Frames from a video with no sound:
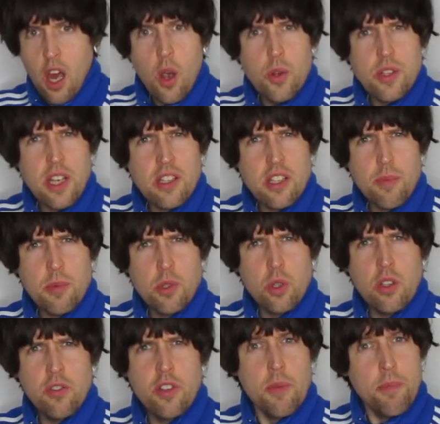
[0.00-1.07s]
Oh, is that some sort
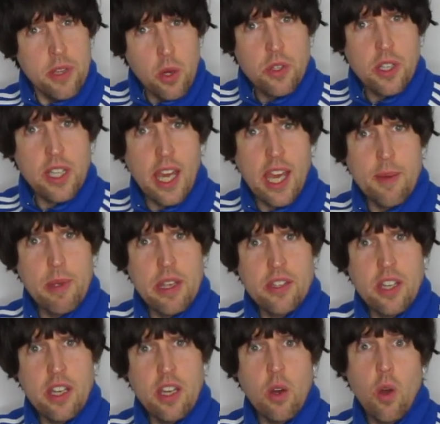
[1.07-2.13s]
of computer game, is
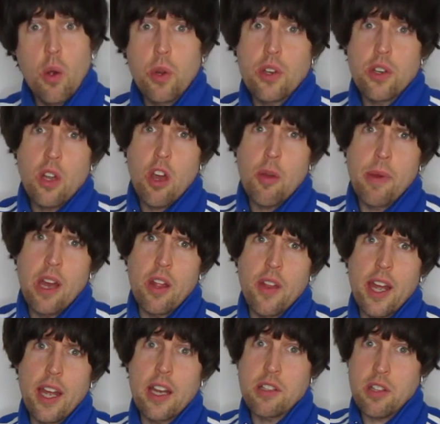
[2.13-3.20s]
it? Oh, I wouldn't know about
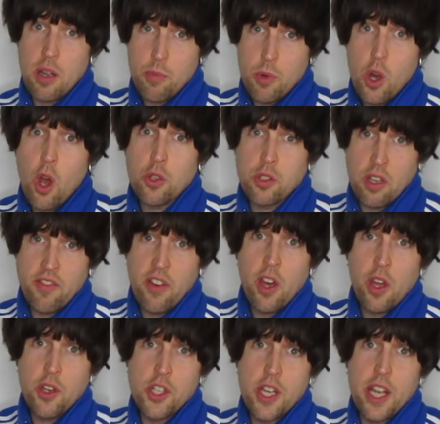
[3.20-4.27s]
that because I'm not a
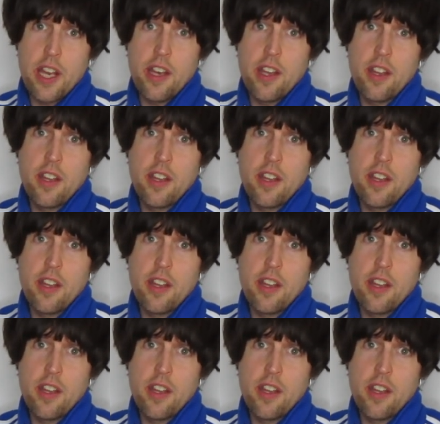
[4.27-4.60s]
virgin.